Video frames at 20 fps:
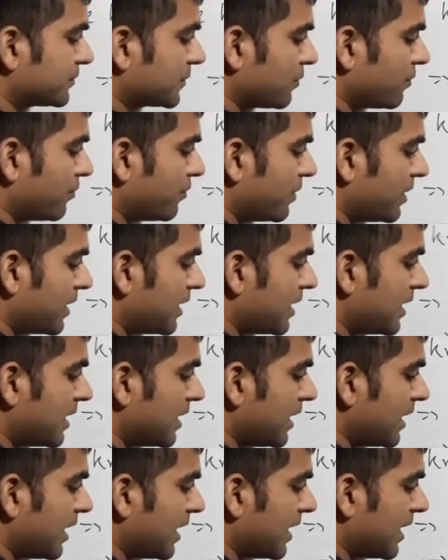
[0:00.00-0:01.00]

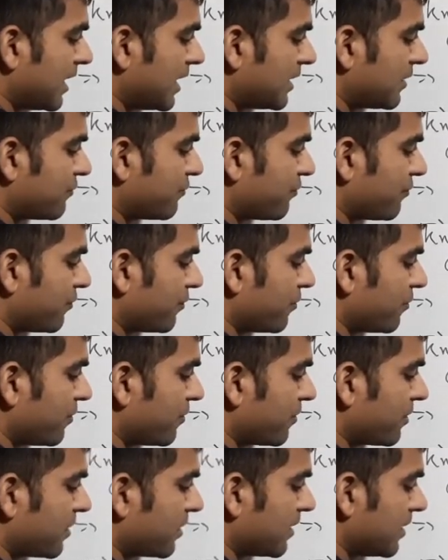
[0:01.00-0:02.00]
1, 8, 4.
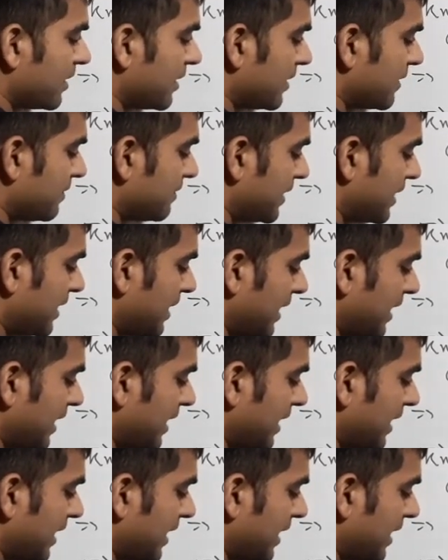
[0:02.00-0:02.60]
Then